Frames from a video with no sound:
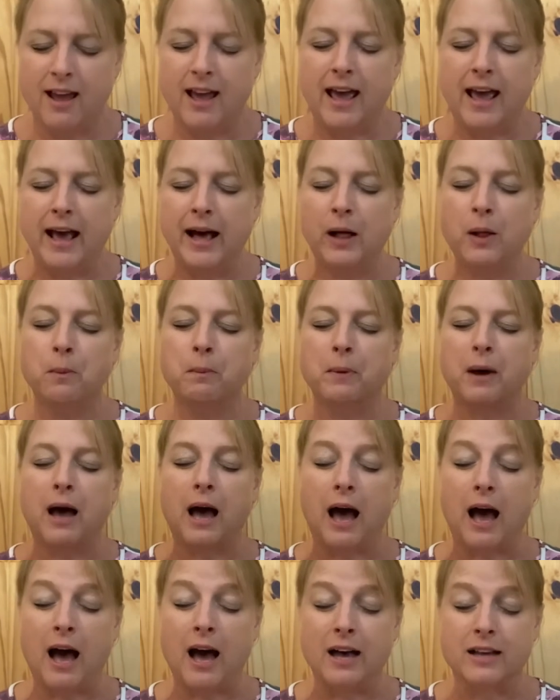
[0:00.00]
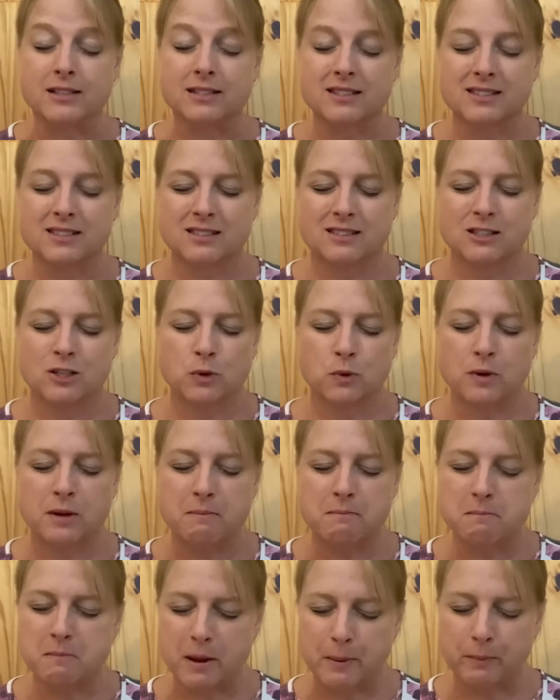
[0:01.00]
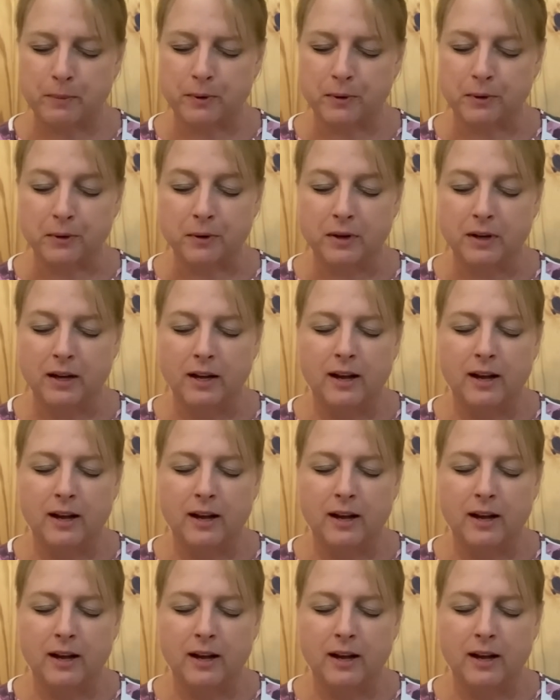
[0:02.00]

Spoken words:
Help us to remember